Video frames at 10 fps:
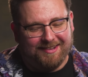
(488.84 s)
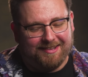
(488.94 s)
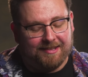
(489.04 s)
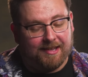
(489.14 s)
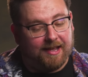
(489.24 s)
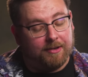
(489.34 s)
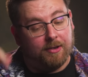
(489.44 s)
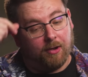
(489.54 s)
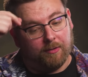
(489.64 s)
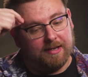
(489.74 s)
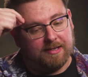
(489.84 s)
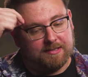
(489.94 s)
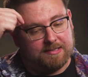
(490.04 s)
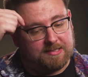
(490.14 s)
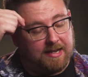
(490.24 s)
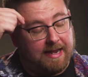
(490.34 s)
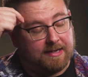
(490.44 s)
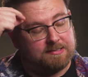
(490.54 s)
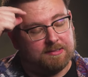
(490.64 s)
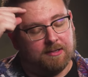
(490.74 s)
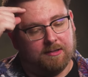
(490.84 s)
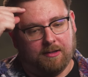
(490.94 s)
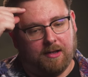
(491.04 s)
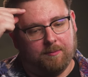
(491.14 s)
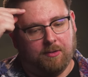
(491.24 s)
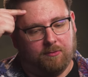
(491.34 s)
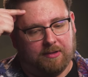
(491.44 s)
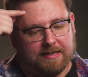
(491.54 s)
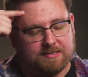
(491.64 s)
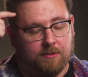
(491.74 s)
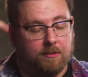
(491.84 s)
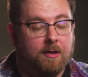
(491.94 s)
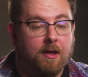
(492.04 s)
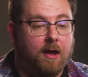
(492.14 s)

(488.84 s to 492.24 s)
yeah, no, it's an act. I'm not relaxed at all.